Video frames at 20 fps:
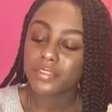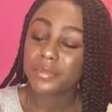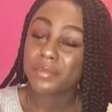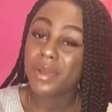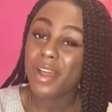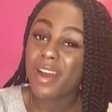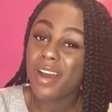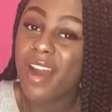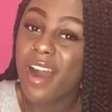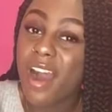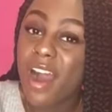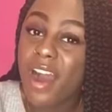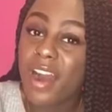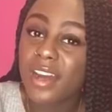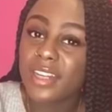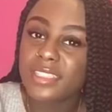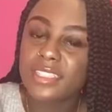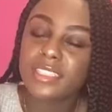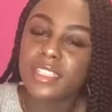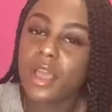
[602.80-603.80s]
have to
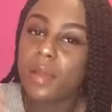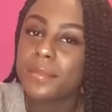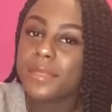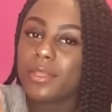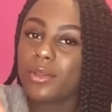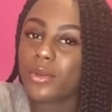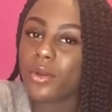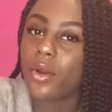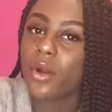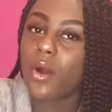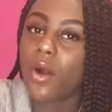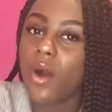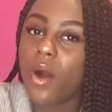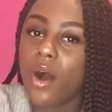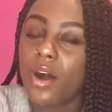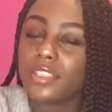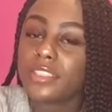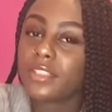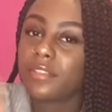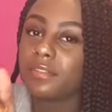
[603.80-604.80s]
pass
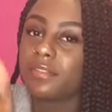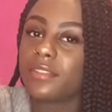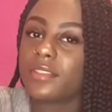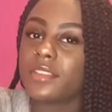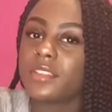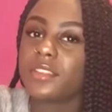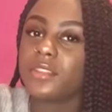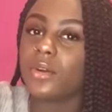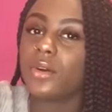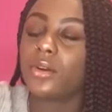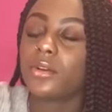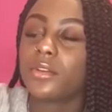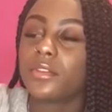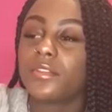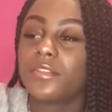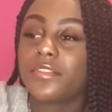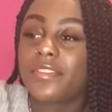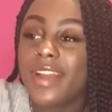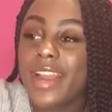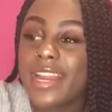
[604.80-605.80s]
because of your
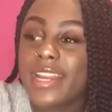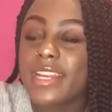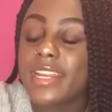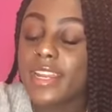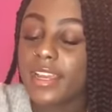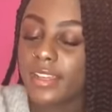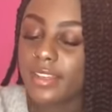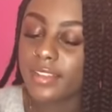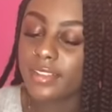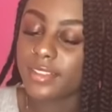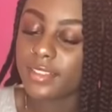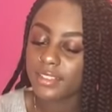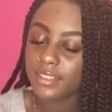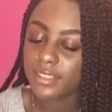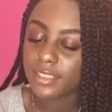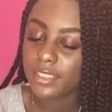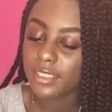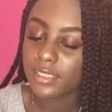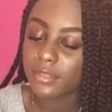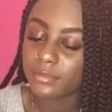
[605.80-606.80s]
good friend.
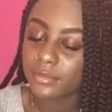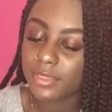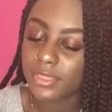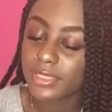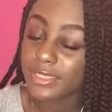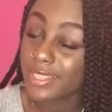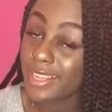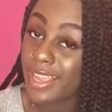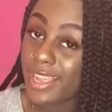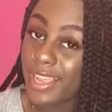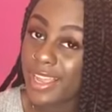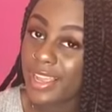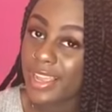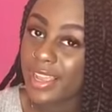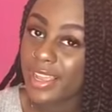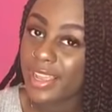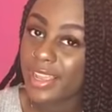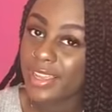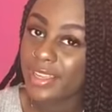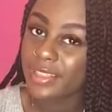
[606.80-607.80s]
But
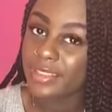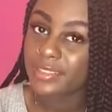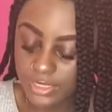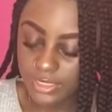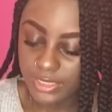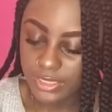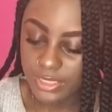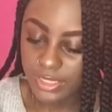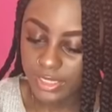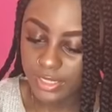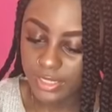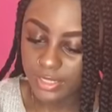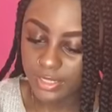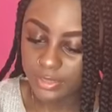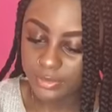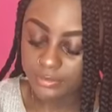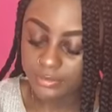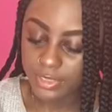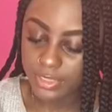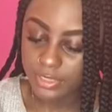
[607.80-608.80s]
yeah.
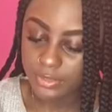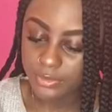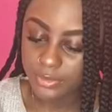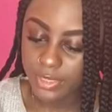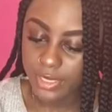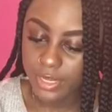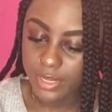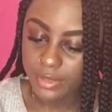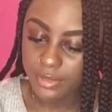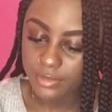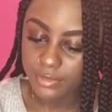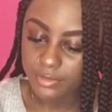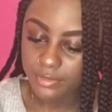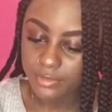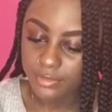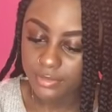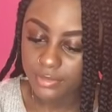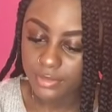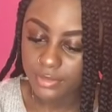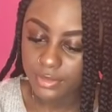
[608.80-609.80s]
Um, next we
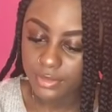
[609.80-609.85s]
have